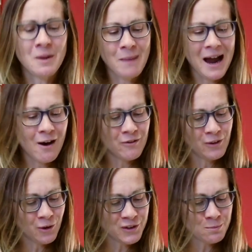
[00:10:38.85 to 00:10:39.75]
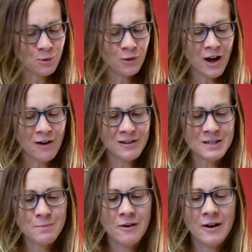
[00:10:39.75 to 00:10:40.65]
the power of the gospel, the Holy
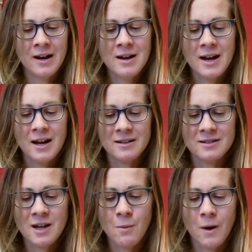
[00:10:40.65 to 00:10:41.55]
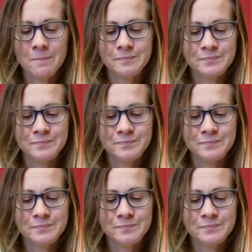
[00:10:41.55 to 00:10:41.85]
Spirit, and so on?